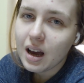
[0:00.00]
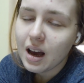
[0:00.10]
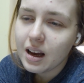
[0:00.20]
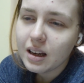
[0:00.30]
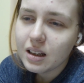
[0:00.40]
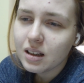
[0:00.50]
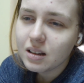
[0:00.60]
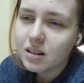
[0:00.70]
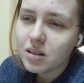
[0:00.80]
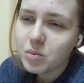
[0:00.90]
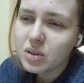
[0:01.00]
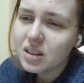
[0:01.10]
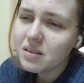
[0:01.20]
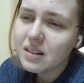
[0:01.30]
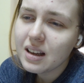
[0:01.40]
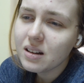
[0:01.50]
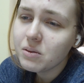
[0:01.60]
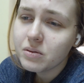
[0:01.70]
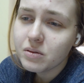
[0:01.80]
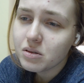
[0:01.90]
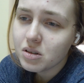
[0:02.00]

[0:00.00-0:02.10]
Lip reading: I believe that if,